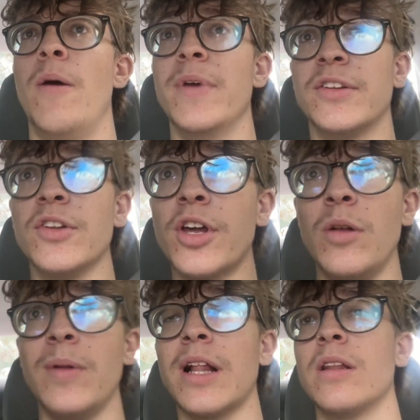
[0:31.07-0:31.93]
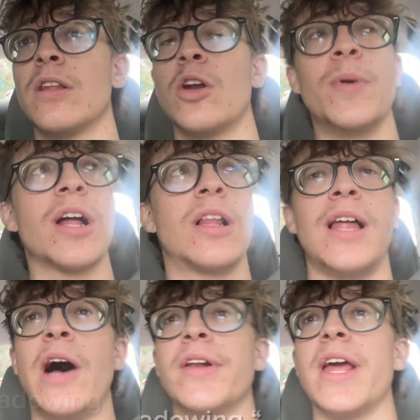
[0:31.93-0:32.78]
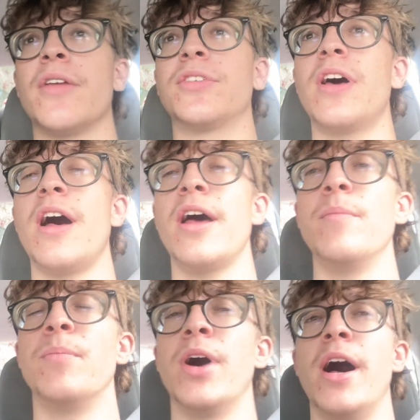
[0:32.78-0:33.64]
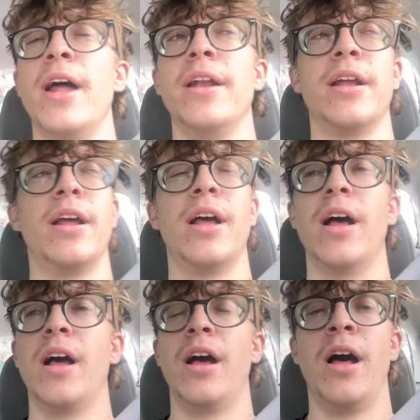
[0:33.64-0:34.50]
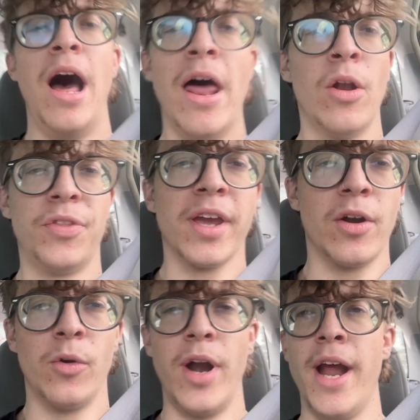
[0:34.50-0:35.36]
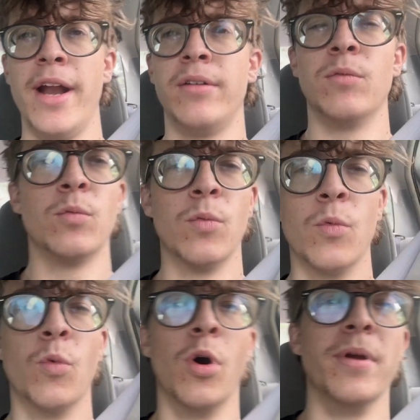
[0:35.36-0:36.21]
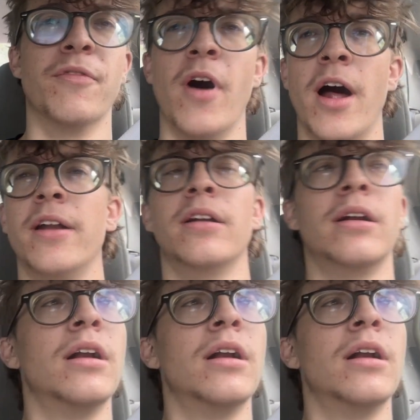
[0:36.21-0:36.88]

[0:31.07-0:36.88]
It's looking a little bit cloudy outside, but I don't think it'll rain. We'll be fine.